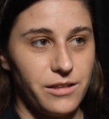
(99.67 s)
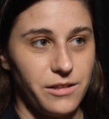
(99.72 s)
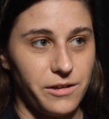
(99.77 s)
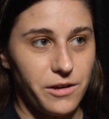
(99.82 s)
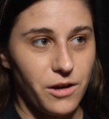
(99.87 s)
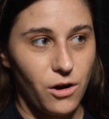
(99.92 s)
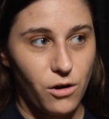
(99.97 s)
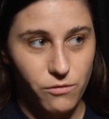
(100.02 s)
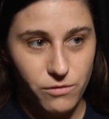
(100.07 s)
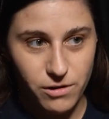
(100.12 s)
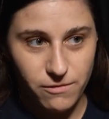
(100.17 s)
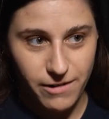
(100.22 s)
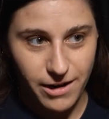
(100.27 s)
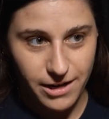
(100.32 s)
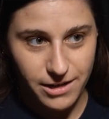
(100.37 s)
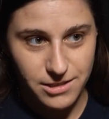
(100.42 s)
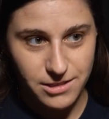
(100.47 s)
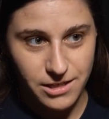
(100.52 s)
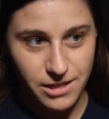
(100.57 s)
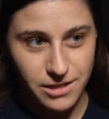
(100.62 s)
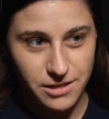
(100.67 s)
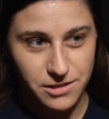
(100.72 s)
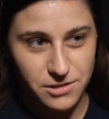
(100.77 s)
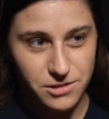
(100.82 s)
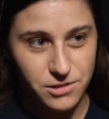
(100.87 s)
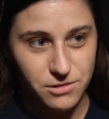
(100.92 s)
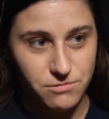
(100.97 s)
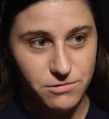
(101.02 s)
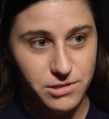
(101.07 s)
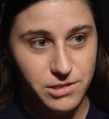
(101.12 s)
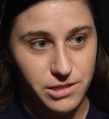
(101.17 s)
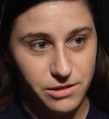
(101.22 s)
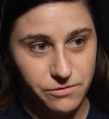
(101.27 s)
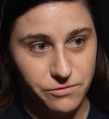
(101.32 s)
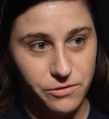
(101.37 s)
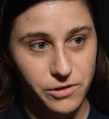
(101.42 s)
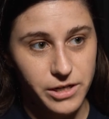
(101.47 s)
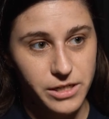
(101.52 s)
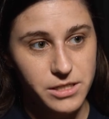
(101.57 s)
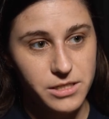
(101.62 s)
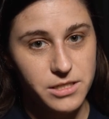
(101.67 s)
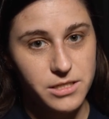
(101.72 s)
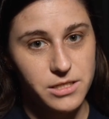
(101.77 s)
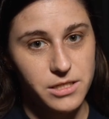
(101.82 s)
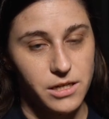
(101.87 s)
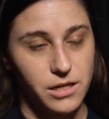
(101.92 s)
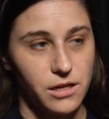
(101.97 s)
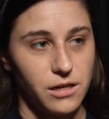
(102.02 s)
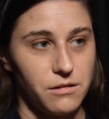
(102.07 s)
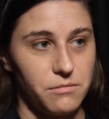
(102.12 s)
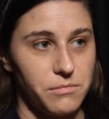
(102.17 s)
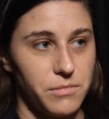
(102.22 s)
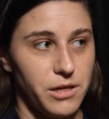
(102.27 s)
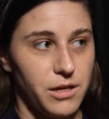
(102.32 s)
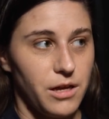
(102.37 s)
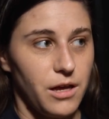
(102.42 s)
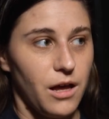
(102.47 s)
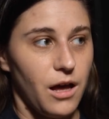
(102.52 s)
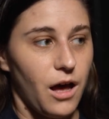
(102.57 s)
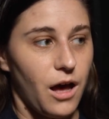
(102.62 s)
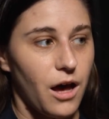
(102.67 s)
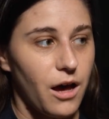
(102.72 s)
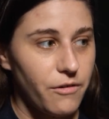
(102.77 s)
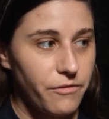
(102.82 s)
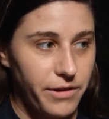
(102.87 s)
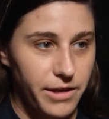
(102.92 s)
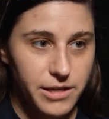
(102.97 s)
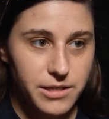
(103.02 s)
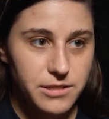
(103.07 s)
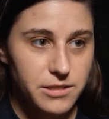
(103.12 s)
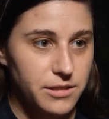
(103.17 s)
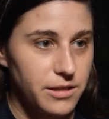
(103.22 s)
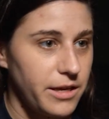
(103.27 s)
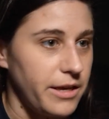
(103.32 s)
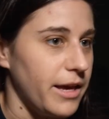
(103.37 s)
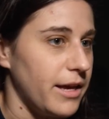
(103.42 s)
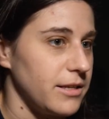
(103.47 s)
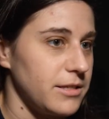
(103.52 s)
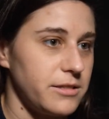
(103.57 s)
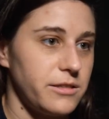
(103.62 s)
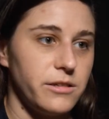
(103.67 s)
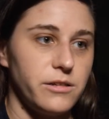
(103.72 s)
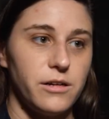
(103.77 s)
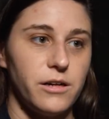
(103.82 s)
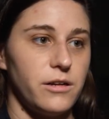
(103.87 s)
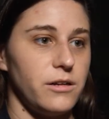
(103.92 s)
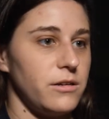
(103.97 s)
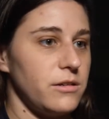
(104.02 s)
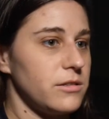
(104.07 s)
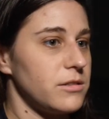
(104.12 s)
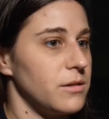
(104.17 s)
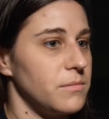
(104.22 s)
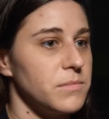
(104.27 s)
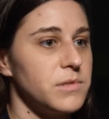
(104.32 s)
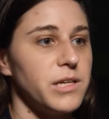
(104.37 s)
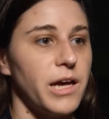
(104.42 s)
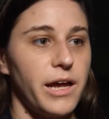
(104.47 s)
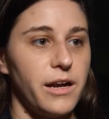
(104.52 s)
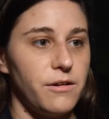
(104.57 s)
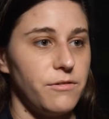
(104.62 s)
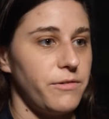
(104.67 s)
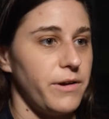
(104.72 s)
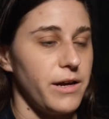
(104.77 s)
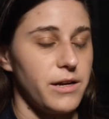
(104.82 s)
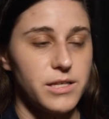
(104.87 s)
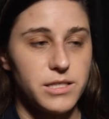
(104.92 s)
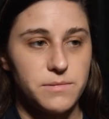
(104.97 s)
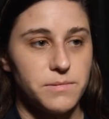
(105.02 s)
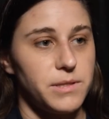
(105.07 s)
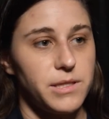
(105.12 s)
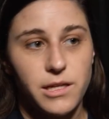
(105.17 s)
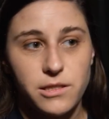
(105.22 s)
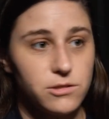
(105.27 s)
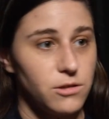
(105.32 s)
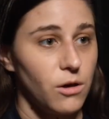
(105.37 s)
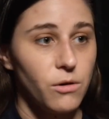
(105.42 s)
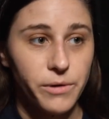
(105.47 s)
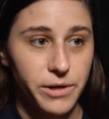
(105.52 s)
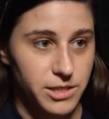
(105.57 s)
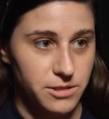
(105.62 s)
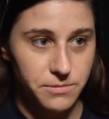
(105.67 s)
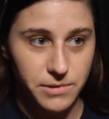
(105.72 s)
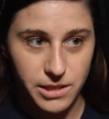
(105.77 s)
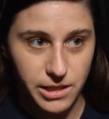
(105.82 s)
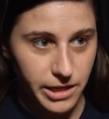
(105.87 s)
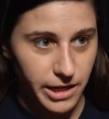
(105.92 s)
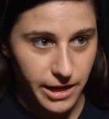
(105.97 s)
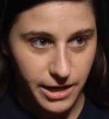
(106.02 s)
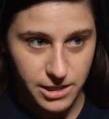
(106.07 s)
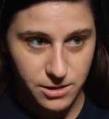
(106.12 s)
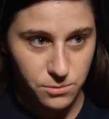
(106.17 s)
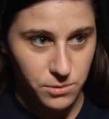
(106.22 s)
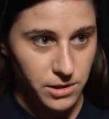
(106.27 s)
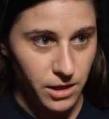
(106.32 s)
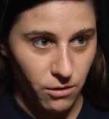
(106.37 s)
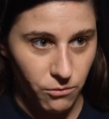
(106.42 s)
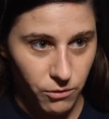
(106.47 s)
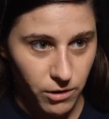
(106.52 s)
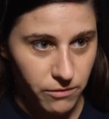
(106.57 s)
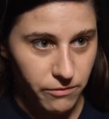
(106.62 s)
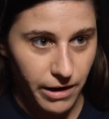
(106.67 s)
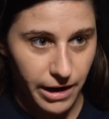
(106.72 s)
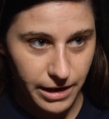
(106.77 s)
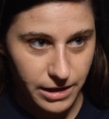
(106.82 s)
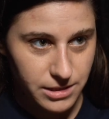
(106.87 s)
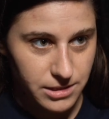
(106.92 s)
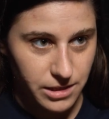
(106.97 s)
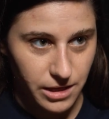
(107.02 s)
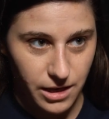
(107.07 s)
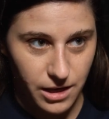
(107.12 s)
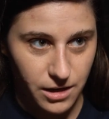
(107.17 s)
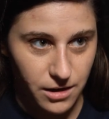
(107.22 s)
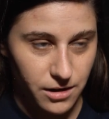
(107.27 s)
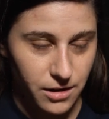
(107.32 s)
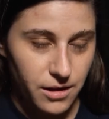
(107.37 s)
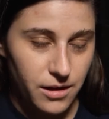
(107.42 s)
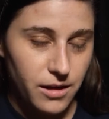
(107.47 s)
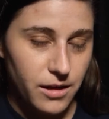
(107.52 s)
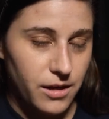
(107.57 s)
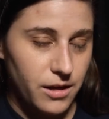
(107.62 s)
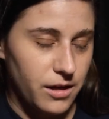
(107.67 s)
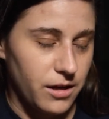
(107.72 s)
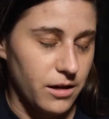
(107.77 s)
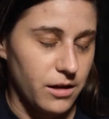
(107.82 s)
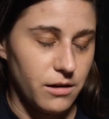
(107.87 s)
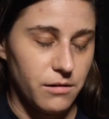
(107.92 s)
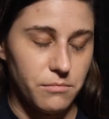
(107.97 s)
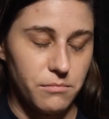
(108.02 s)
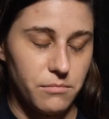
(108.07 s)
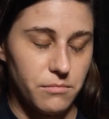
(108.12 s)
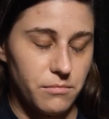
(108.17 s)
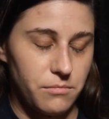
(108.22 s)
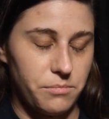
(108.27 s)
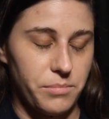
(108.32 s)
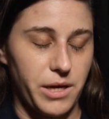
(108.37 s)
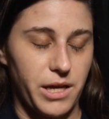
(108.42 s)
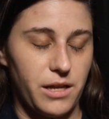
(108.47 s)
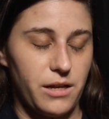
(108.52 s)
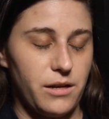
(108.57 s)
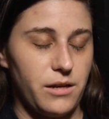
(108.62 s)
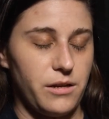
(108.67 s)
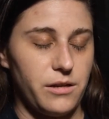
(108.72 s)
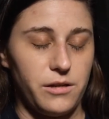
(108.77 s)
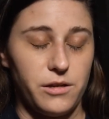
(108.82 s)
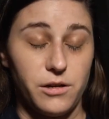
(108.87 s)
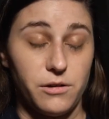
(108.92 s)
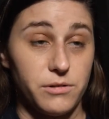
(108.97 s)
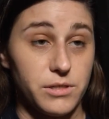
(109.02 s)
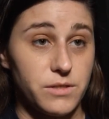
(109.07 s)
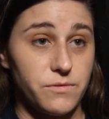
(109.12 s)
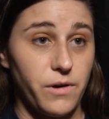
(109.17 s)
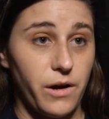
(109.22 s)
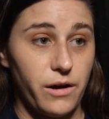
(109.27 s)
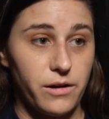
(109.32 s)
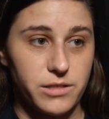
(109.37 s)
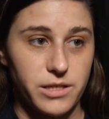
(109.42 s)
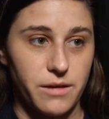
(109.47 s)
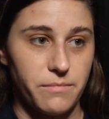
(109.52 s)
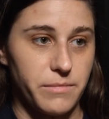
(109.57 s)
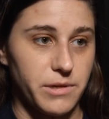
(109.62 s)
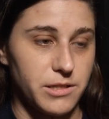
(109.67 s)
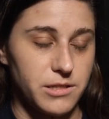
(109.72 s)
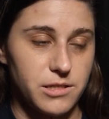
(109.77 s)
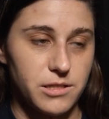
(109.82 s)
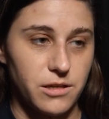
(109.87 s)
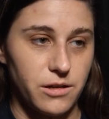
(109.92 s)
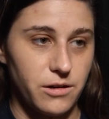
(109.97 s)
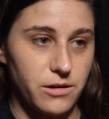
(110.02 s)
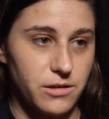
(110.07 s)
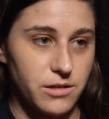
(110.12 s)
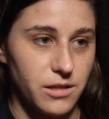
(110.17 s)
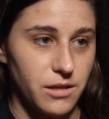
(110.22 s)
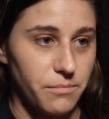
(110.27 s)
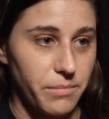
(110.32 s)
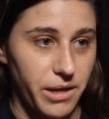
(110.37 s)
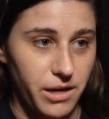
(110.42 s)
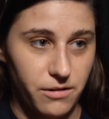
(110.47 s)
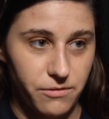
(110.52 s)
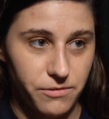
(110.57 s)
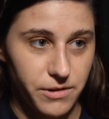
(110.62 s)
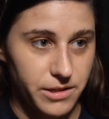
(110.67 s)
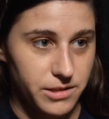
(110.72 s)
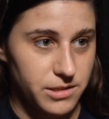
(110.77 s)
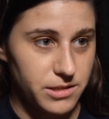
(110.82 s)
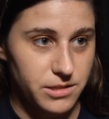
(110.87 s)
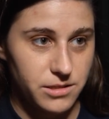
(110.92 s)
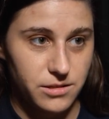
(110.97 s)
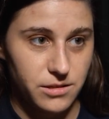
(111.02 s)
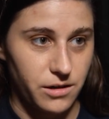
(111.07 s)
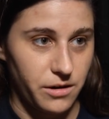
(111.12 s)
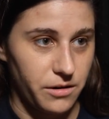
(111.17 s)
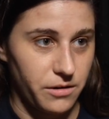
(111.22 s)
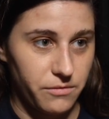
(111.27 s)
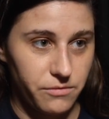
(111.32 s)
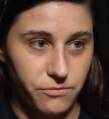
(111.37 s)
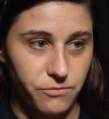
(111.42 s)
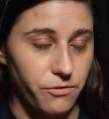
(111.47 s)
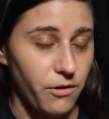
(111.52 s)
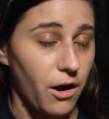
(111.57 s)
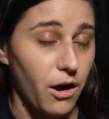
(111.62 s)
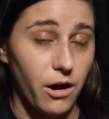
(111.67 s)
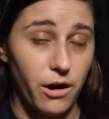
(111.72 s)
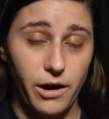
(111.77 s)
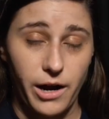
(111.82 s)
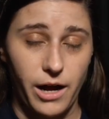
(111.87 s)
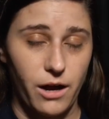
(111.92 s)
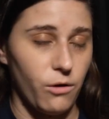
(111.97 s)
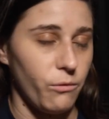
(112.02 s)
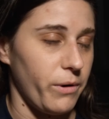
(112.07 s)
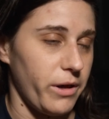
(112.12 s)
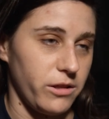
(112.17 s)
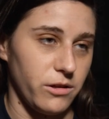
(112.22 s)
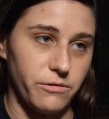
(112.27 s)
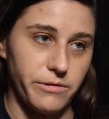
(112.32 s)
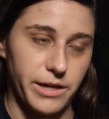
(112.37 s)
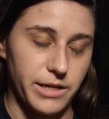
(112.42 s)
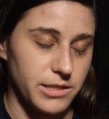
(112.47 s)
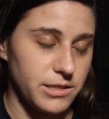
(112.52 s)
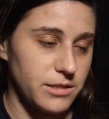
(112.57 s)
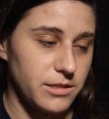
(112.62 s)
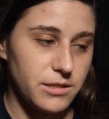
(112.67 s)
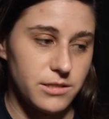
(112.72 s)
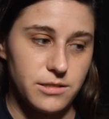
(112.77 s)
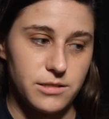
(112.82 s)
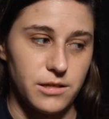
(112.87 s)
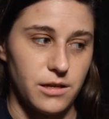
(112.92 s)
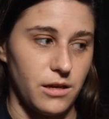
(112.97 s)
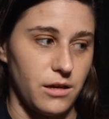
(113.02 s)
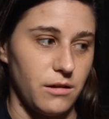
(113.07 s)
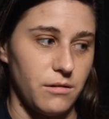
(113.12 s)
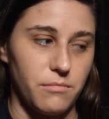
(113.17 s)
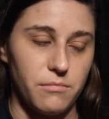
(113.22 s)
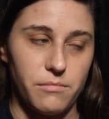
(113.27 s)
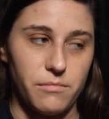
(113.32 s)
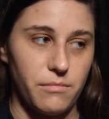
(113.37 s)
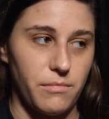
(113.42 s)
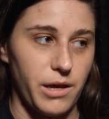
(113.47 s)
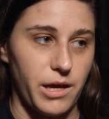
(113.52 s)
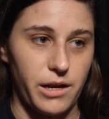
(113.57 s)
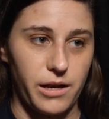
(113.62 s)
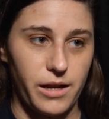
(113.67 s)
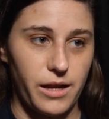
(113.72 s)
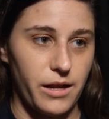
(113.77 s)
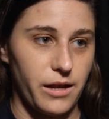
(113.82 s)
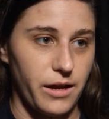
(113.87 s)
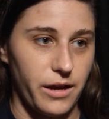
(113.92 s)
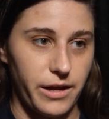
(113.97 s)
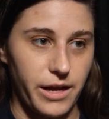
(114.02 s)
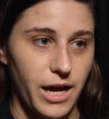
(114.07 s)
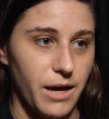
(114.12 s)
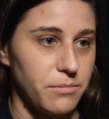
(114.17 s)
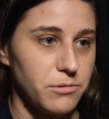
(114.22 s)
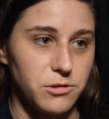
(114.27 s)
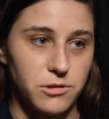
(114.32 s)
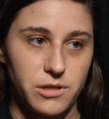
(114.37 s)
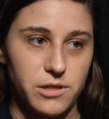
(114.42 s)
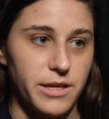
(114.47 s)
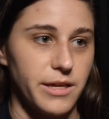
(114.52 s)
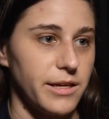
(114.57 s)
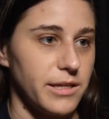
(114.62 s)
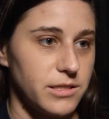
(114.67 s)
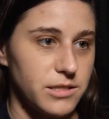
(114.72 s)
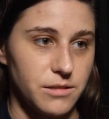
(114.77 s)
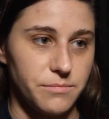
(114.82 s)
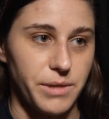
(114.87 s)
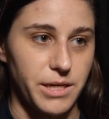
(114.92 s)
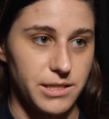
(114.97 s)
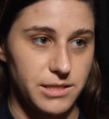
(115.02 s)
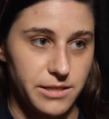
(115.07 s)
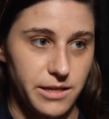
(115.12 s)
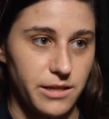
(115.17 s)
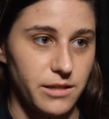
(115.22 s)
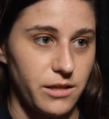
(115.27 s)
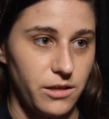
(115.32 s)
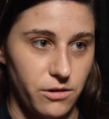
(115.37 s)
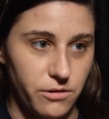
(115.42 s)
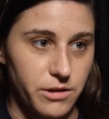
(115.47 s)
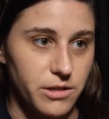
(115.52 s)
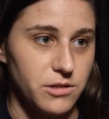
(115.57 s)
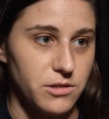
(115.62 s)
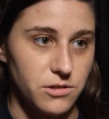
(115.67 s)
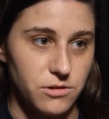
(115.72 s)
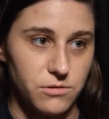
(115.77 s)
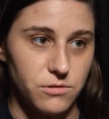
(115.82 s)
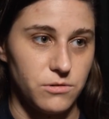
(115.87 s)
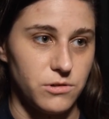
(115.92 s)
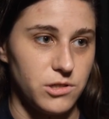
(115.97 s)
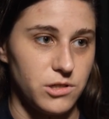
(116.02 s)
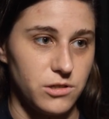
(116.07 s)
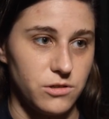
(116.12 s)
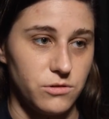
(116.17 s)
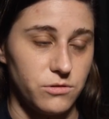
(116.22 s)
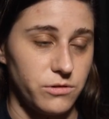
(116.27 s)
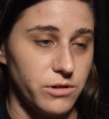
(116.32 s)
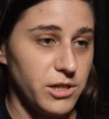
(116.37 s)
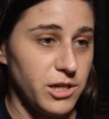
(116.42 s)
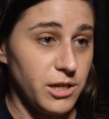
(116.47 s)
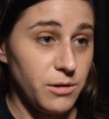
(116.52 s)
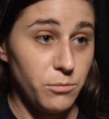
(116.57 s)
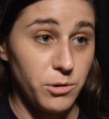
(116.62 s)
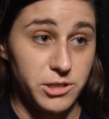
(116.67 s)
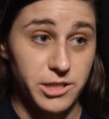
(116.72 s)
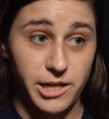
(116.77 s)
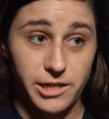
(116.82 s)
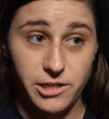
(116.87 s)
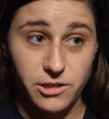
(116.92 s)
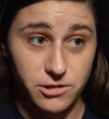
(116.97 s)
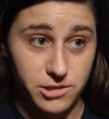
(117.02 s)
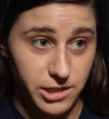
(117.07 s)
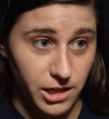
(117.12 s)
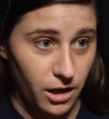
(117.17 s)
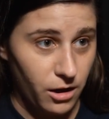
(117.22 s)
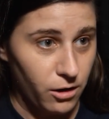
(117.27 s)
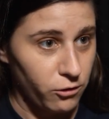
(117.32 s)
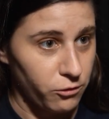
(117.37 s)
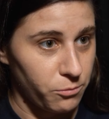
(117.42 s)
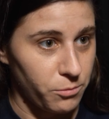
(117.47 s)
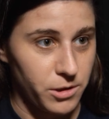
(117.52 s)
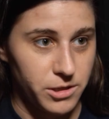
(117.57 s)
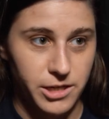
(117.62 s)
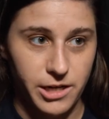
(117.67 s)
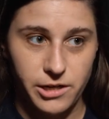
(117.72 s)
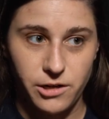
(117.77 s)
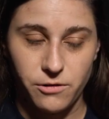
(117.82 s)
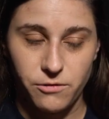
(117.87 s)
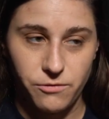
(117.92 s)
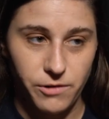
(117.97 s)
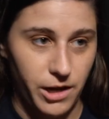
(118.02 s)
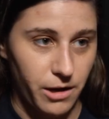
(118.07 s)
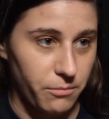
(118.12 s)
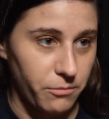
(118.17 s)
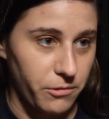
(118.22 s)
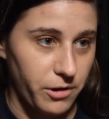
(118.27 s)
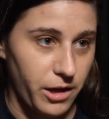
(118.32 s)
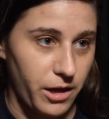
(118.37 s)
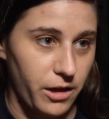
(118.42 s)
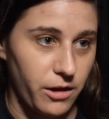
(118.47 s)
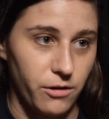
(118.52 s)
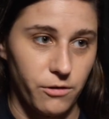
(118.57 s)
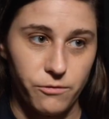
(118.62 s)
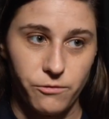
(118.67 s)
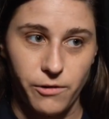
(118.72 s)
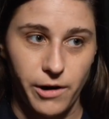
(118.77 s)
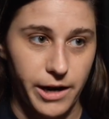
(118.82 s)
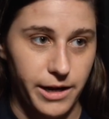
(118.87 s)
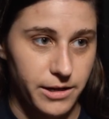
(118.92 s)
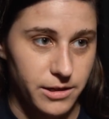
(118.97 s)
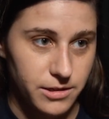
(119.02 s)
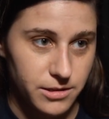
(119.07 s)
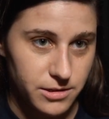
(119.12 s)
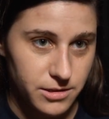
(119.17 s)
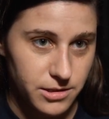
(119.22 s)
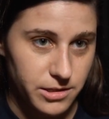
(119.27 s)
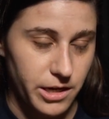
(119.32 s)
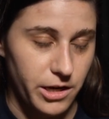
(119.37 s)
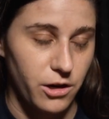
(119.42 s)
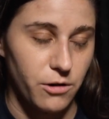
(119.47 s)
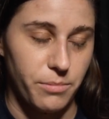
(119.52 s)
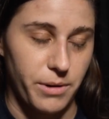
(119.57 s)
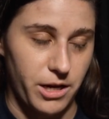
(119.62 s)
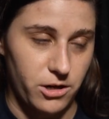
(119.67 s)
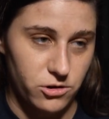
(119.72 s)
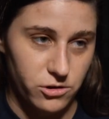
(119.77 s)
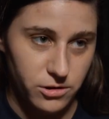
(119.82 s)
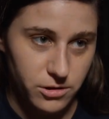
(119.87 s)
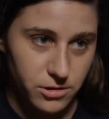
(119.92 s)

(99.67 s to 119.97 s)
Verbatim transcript: the COVID vaccine is no different. Um, obviously, yes, there are some side effects, but that's always been the case with every vaccine. Um, but you know, as far as I'm concerned, the benefits are far outweigh the risks, um, and I, I absolutely think it's the best thing that you can do to protect yourself, protect your family, your friends, and your patients